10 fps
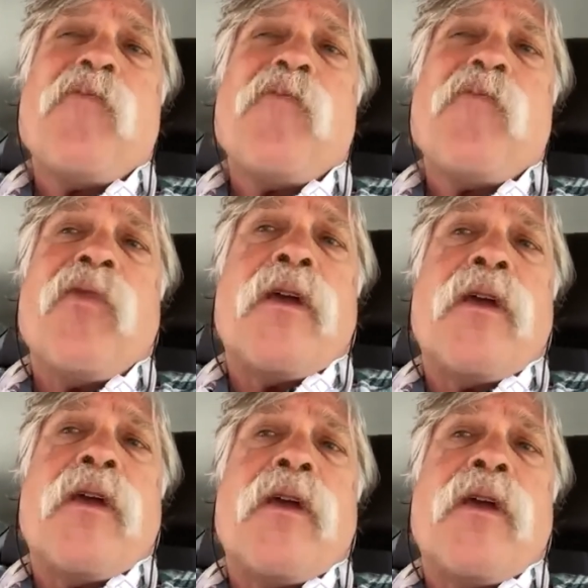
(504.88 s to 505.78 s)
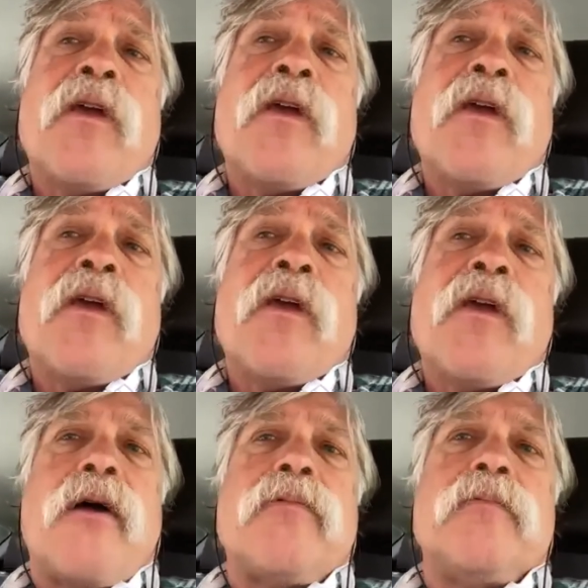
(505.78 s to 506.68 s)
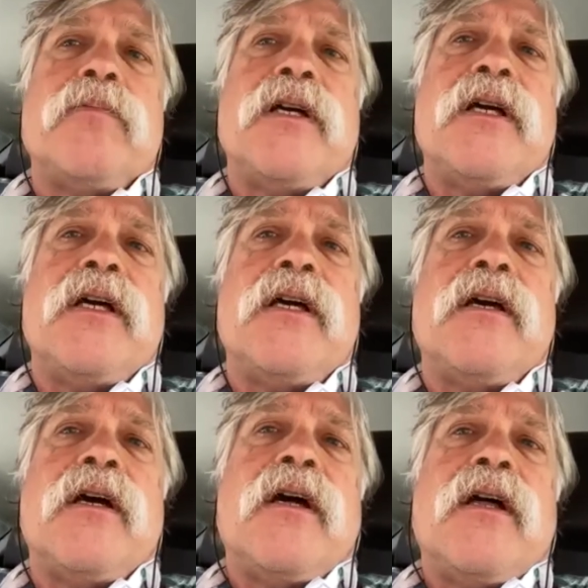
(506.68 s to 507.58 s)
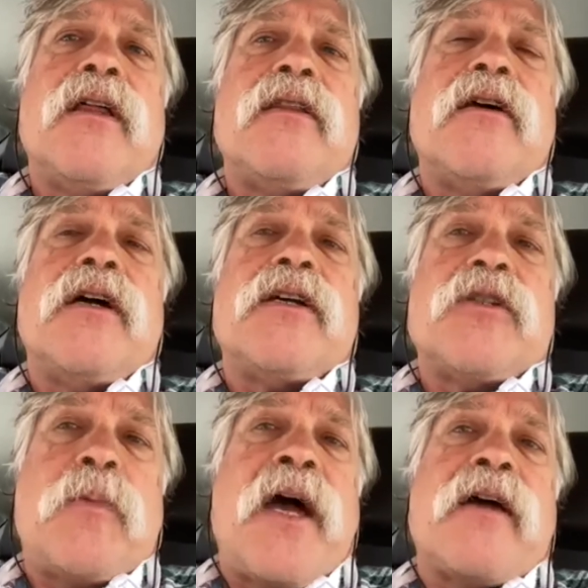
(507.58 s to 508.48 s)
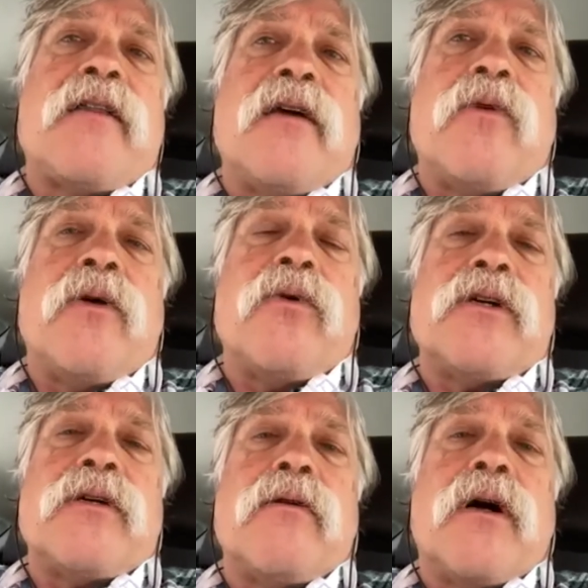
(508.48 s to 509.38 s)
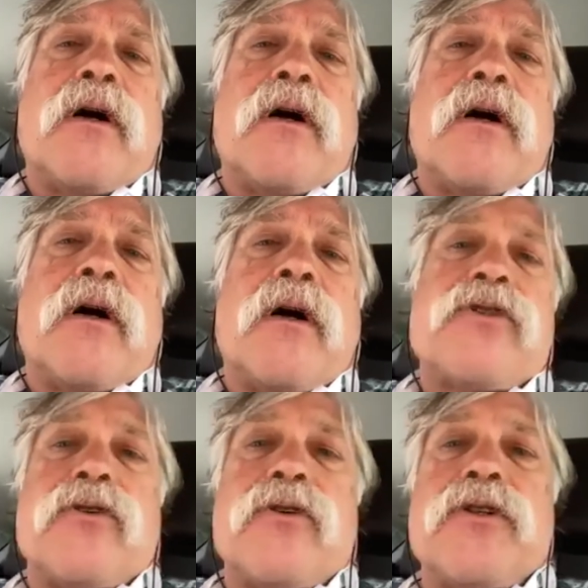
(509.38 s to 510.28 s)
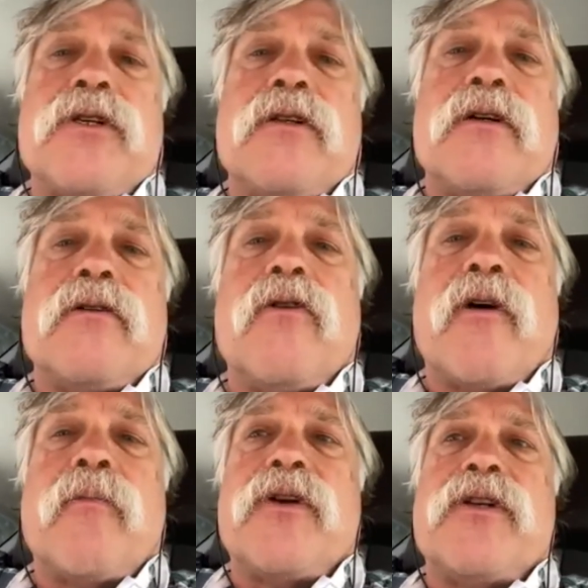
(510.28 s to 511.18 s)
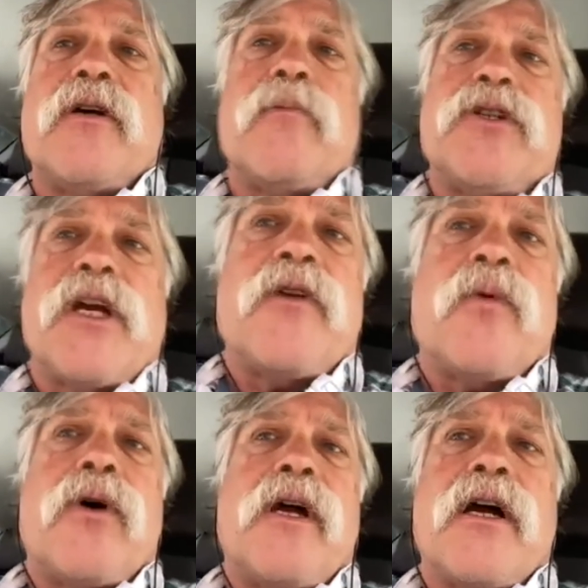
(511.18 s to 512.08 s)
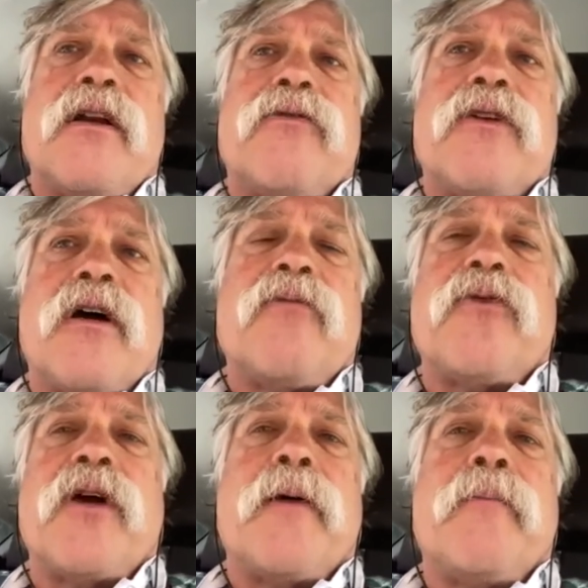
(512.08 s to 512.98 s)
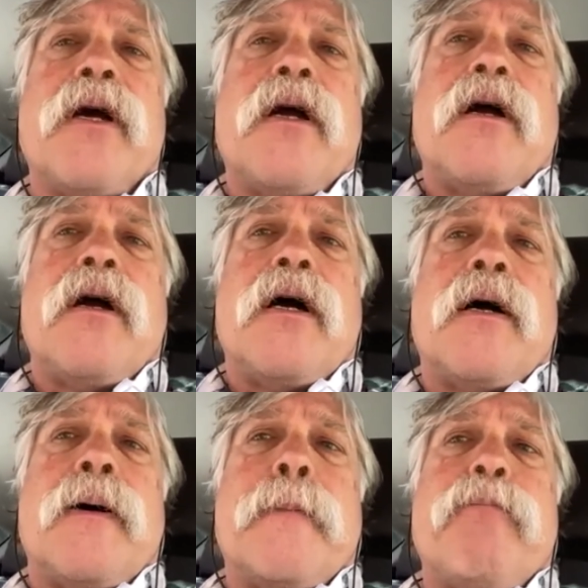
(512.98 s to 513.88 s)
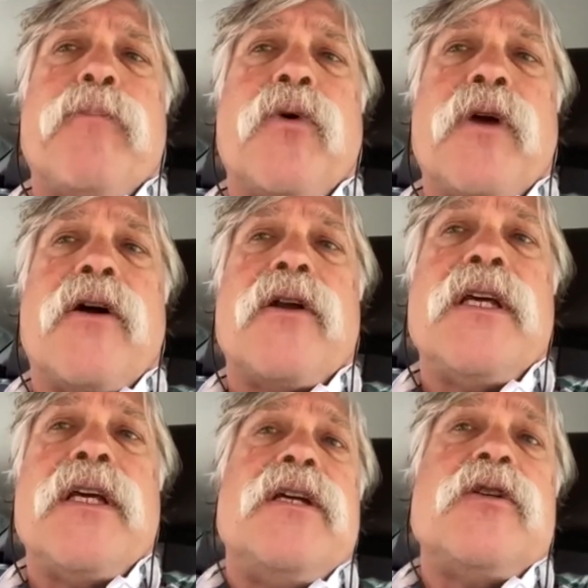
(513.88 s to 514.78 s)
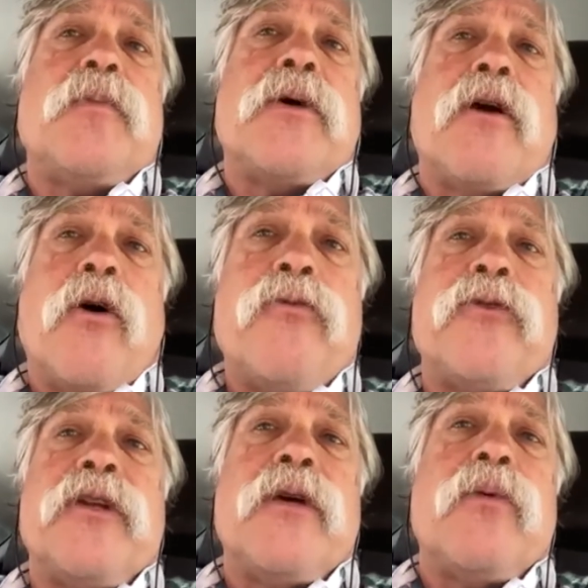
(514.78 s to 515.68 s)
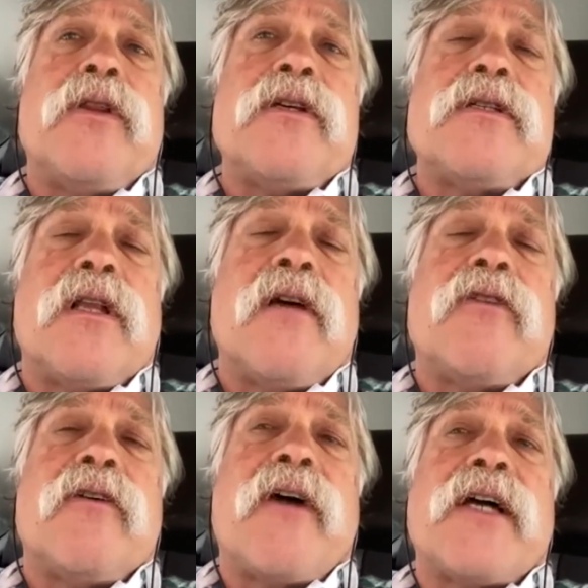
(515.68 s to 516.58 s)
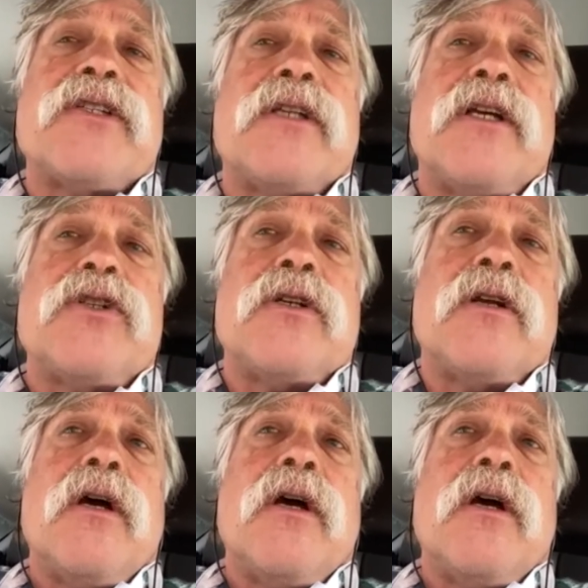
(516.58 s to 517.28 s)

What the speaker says: we can probably expect that we will have a surge in the November, December, January kind of time frame. No guarantees, but hopefully with this level of vaccination,